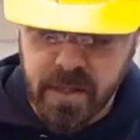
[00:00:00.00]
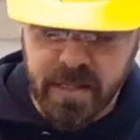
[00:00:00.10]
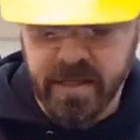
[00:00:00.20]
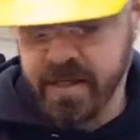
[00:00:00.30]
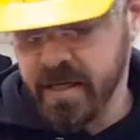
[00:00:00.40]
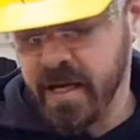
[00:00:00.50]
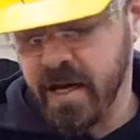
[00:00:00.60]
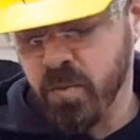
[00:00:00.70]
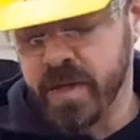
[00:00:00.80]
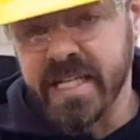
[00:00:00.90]
And then
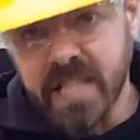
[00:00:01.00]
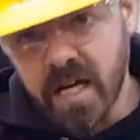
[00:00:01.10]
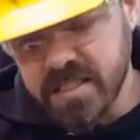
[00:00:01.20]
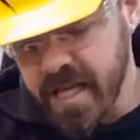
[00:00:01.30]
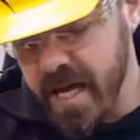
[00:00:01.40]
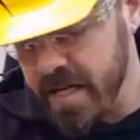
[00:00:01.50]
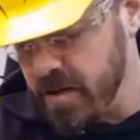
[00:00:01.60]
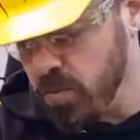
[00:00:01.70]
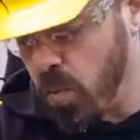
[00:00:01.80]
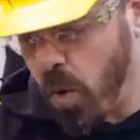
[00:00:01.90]
when it does that,
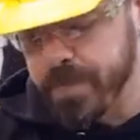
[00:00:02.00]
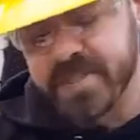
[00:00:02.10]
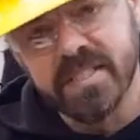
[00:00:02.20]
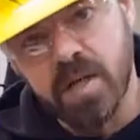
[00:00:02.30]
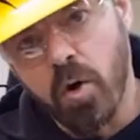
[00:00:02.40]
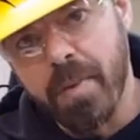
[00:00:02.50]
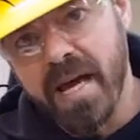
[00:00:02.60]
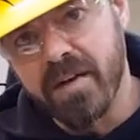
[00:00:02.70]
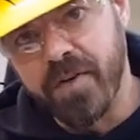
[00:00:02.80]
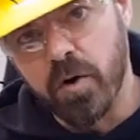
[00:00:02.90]
it warps this whole
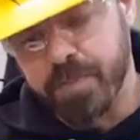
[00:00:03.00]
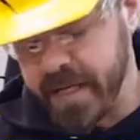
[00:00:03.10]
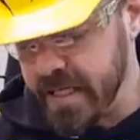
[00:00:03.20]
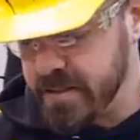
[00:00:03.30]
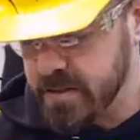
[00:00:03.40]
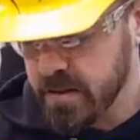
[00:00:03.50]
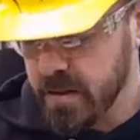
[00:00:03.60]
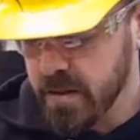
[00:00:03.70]
manifold piece.